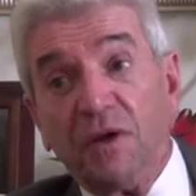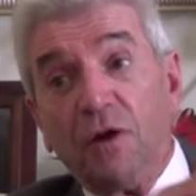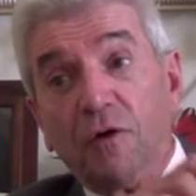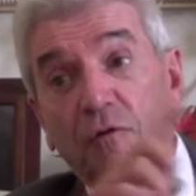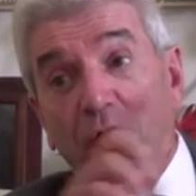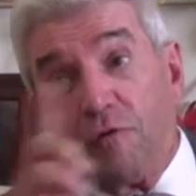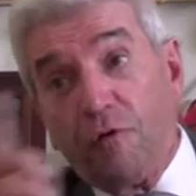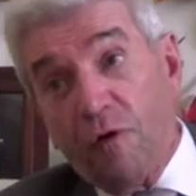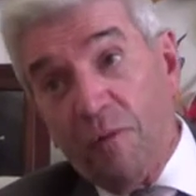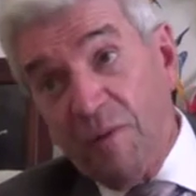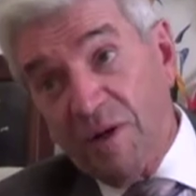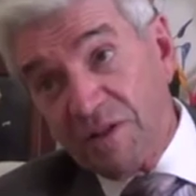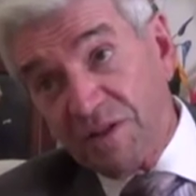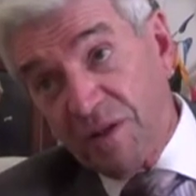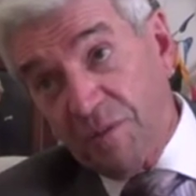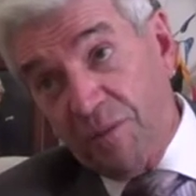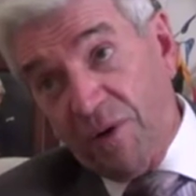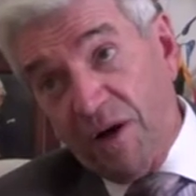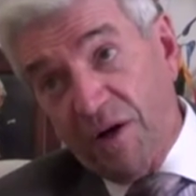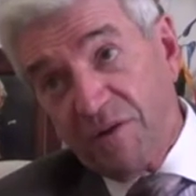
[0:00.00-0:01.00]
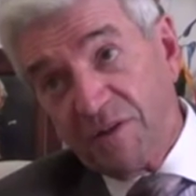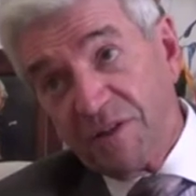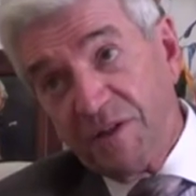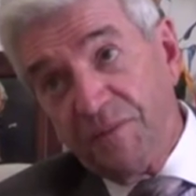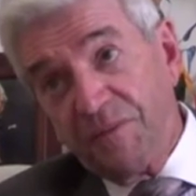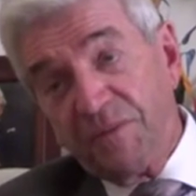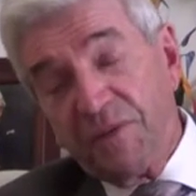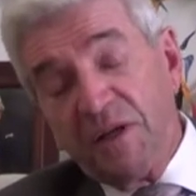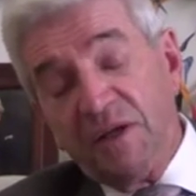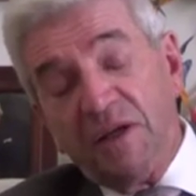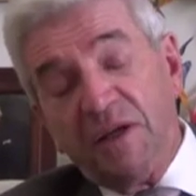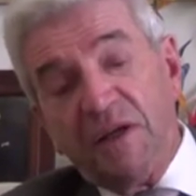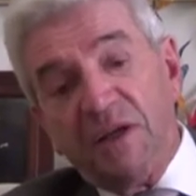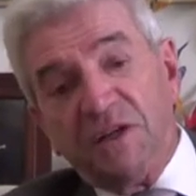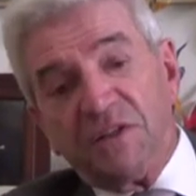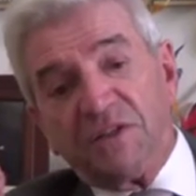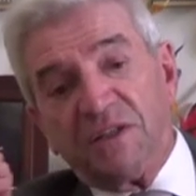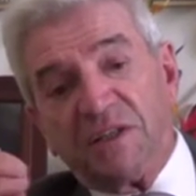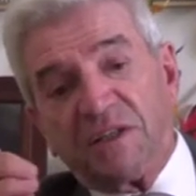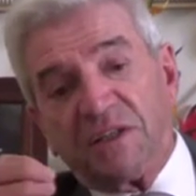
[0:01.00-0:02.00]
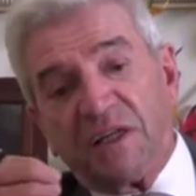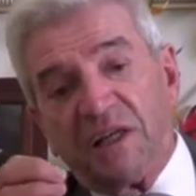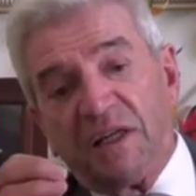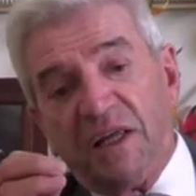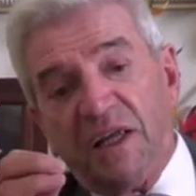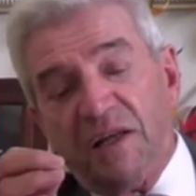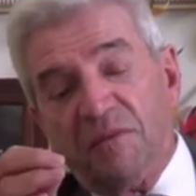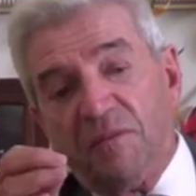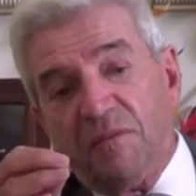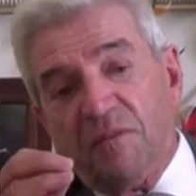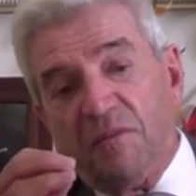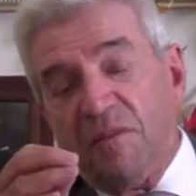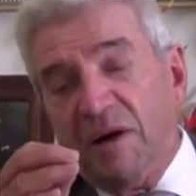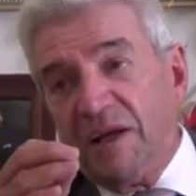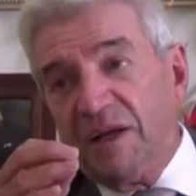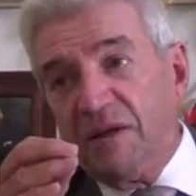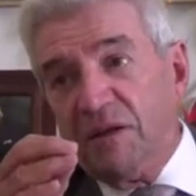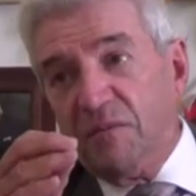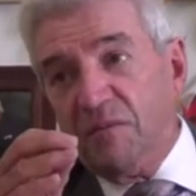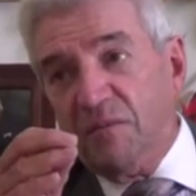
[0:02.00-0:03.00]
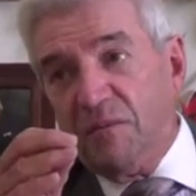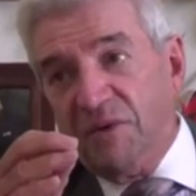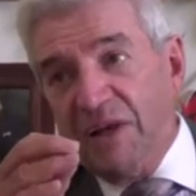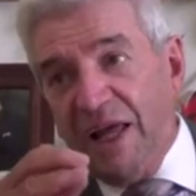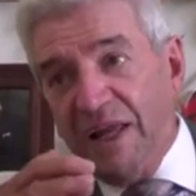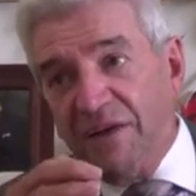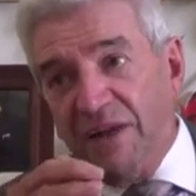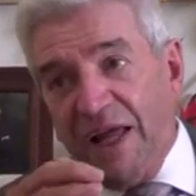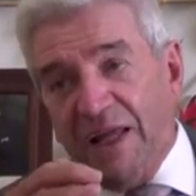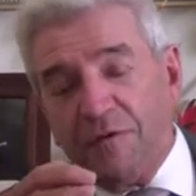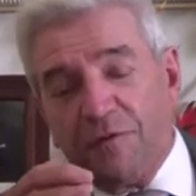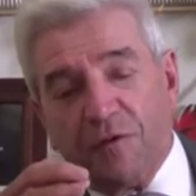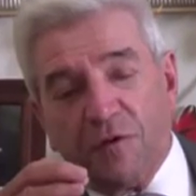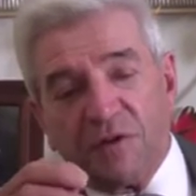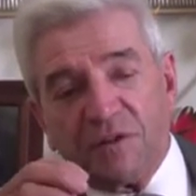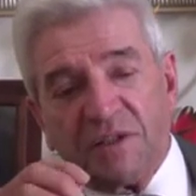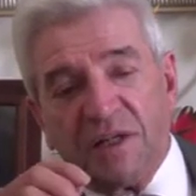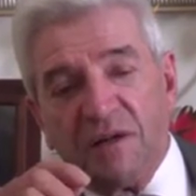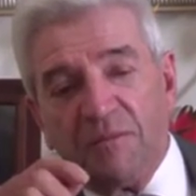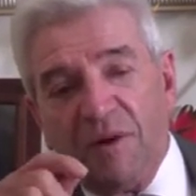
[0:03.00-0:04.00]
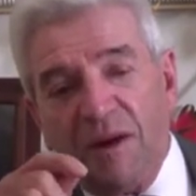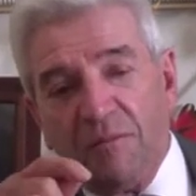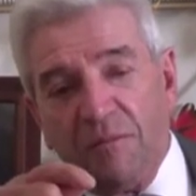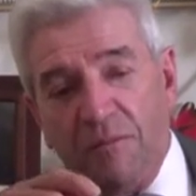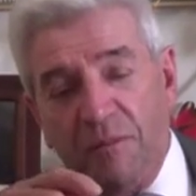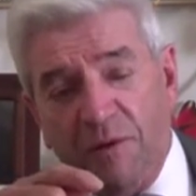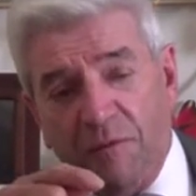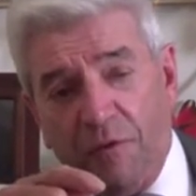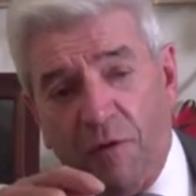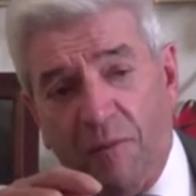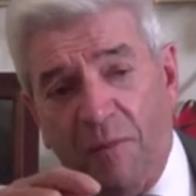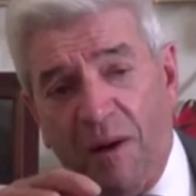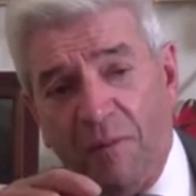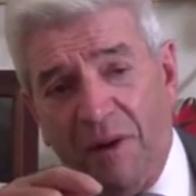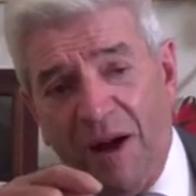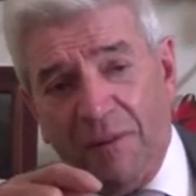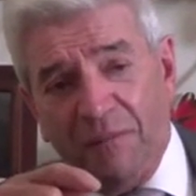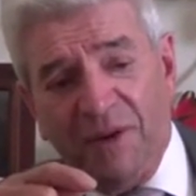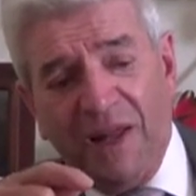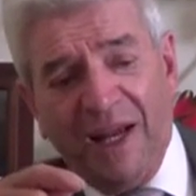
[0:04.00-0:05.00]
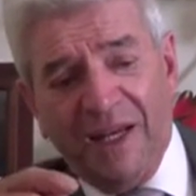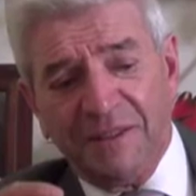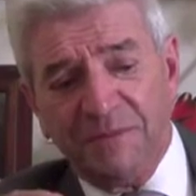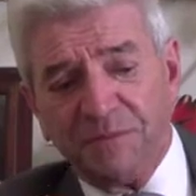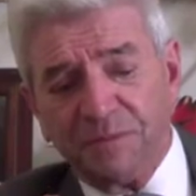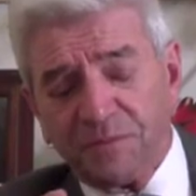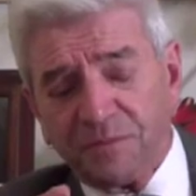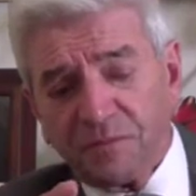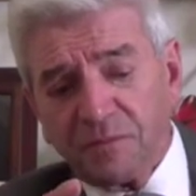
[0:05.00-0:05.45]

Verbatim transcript: four months apart. Oh. She said, and my dad died first, and my, before my mom died,